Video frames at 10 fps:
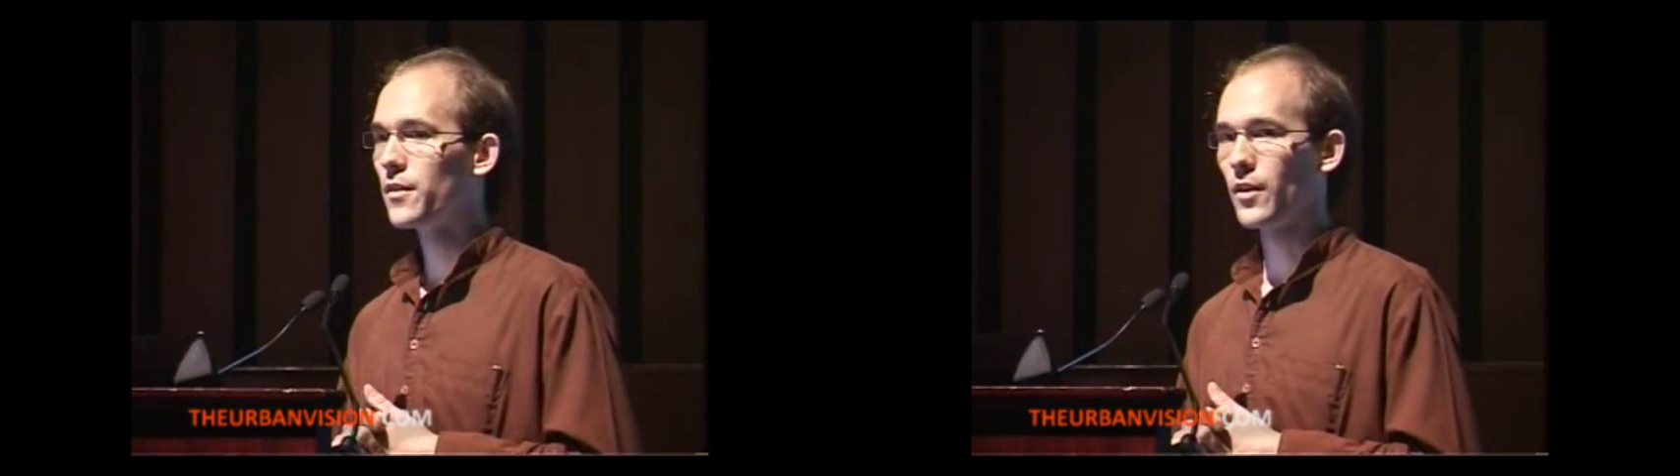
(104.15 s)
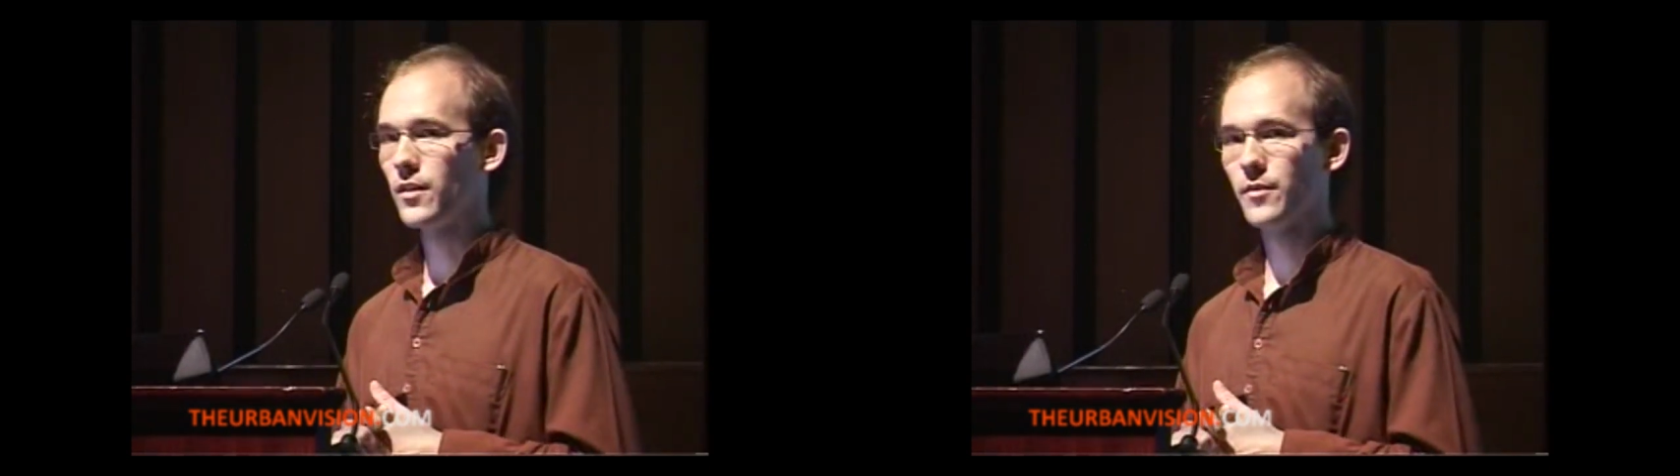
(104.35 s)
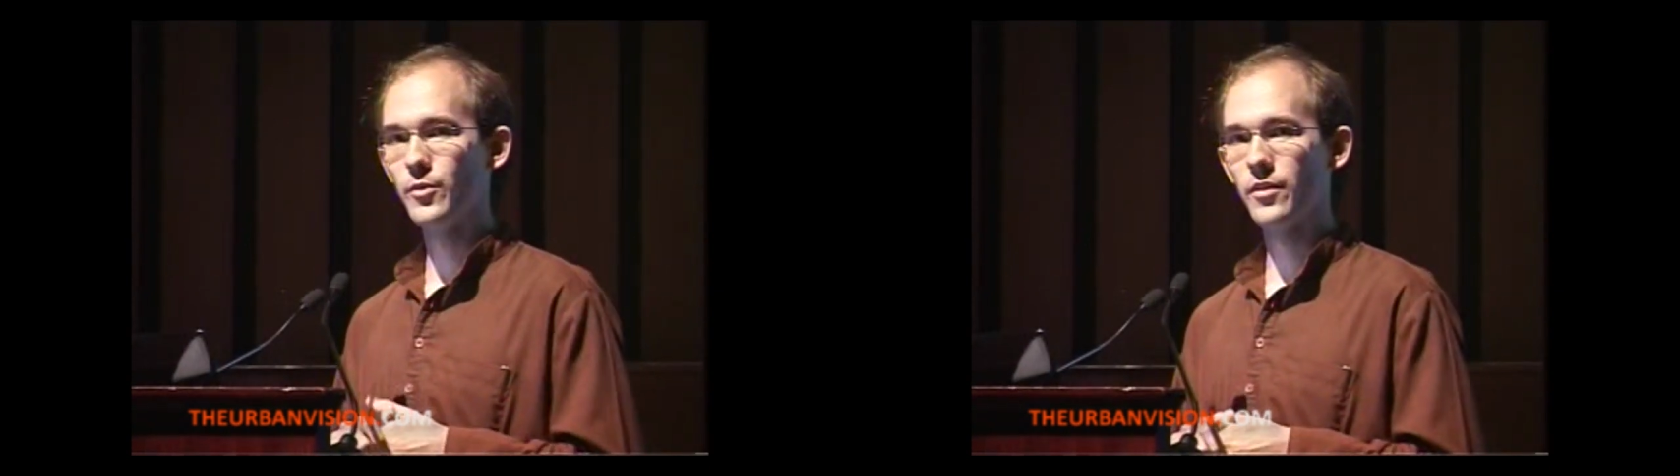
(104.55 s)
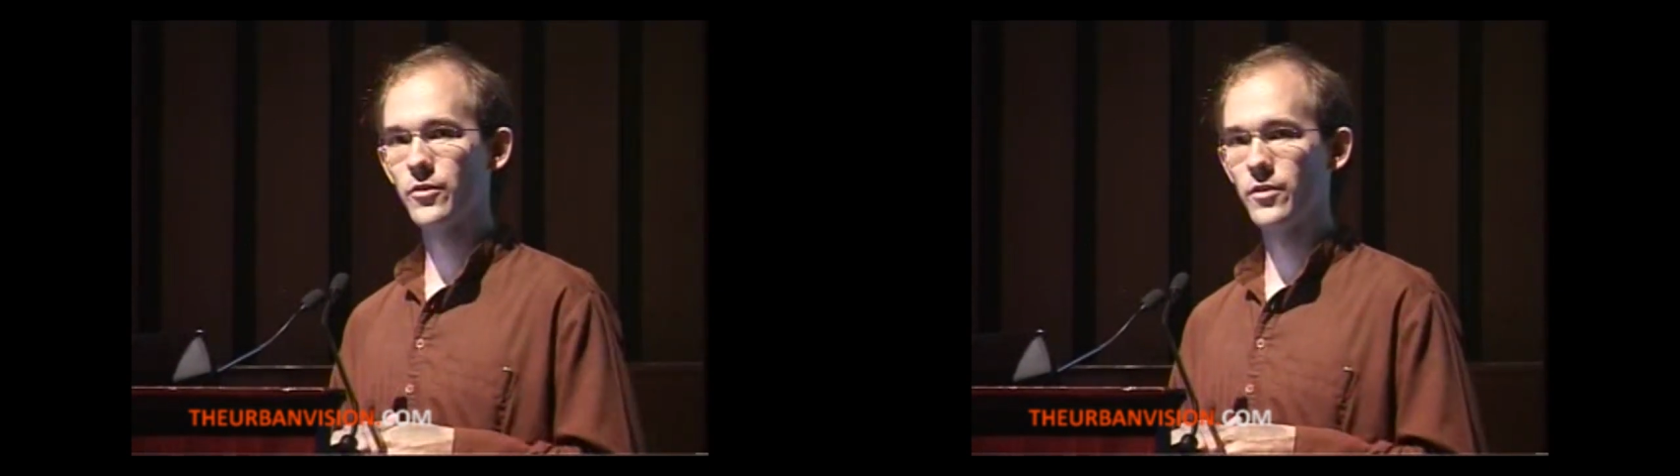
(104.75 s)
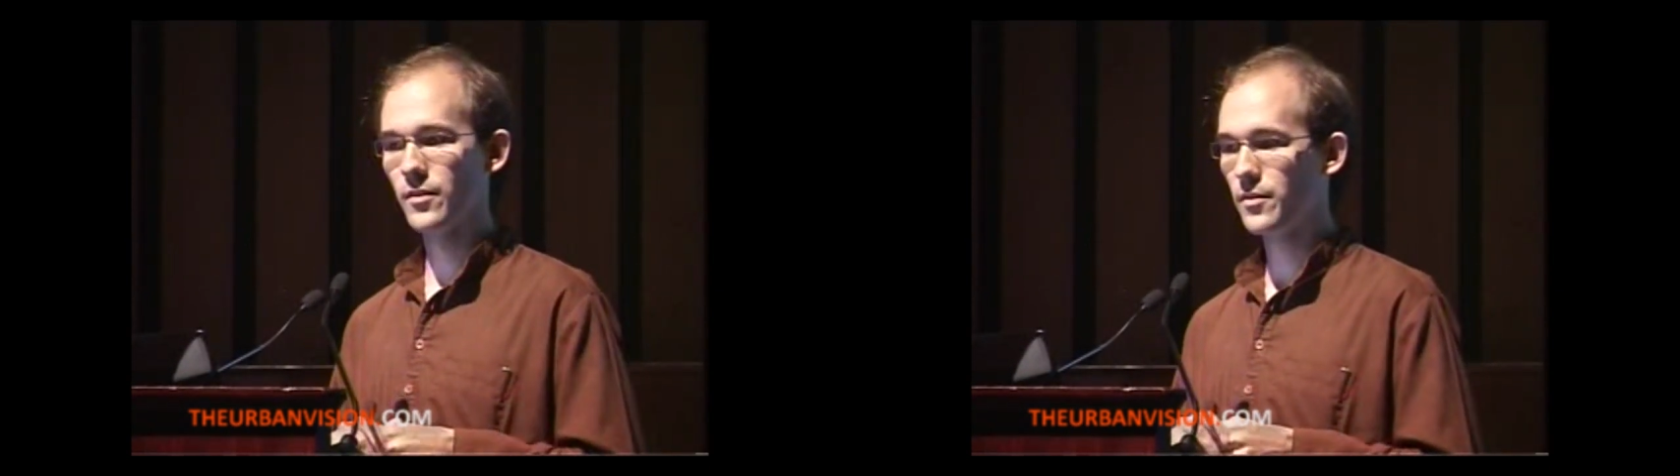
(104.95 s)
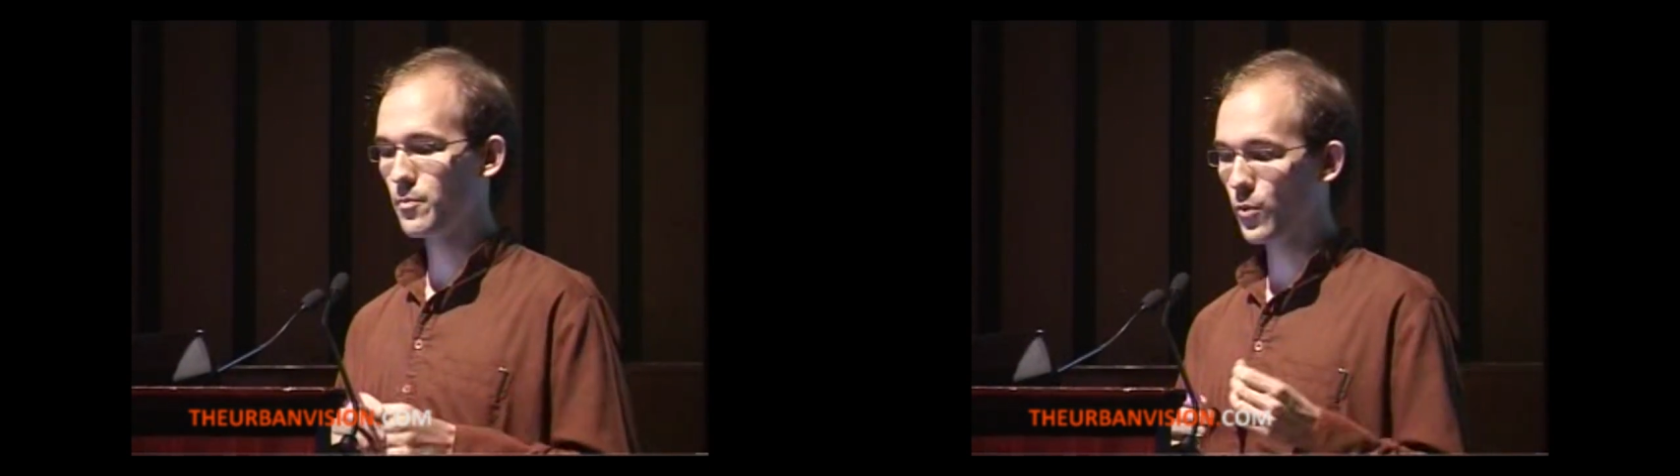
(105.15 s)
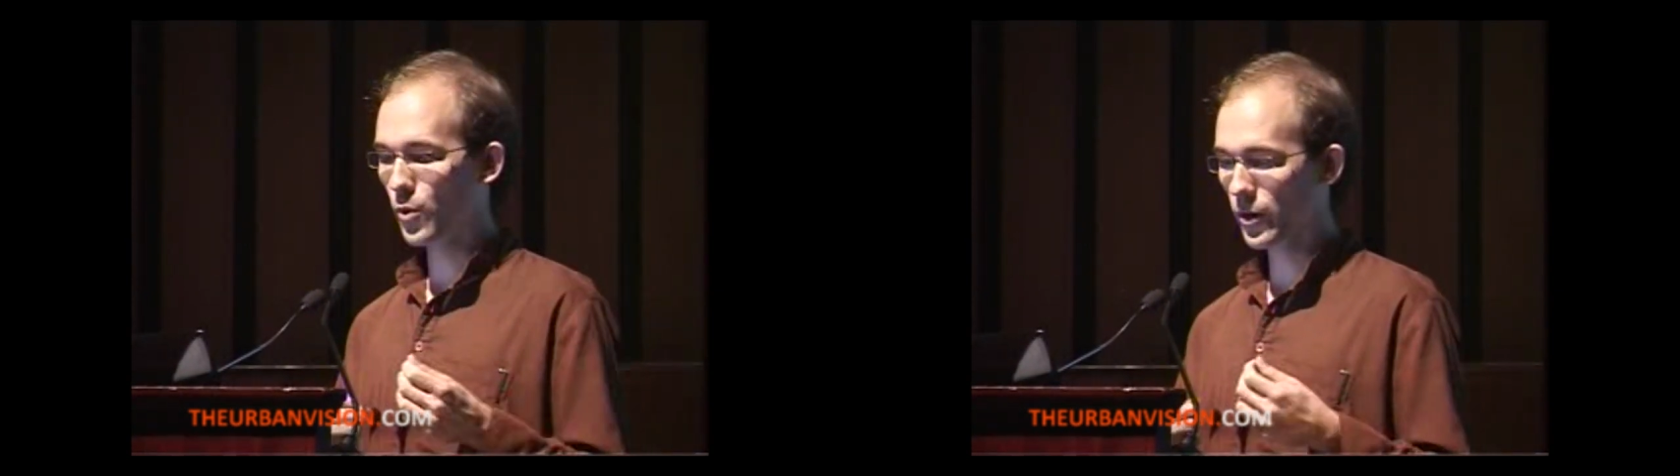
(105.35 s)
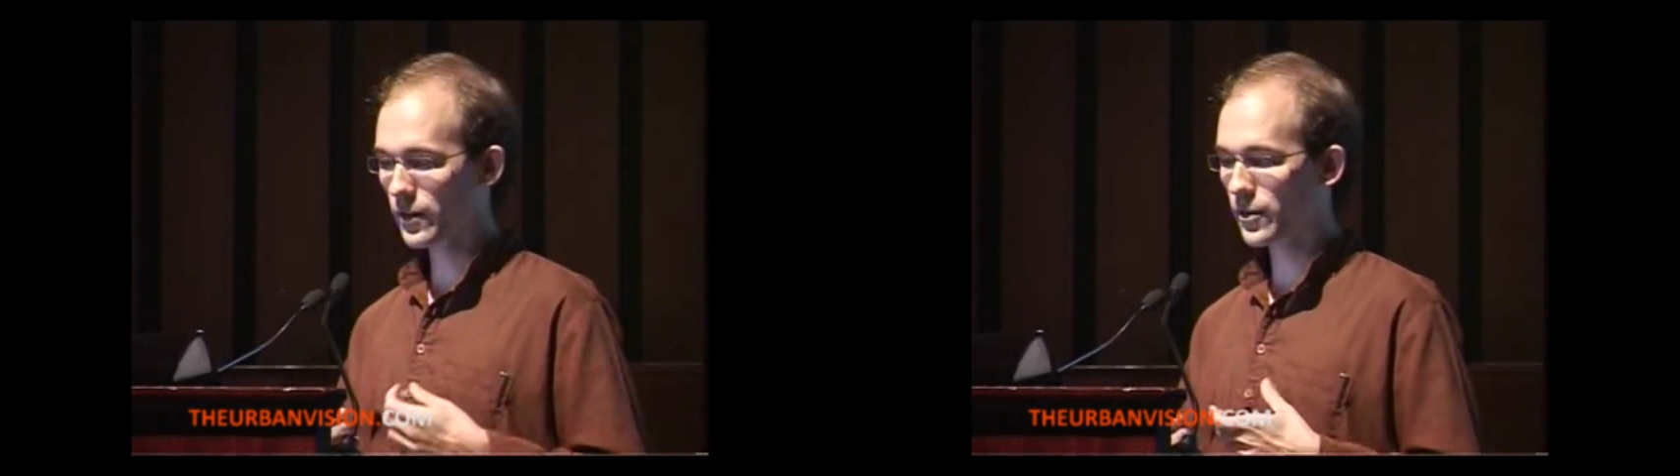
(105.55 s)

transportation as more than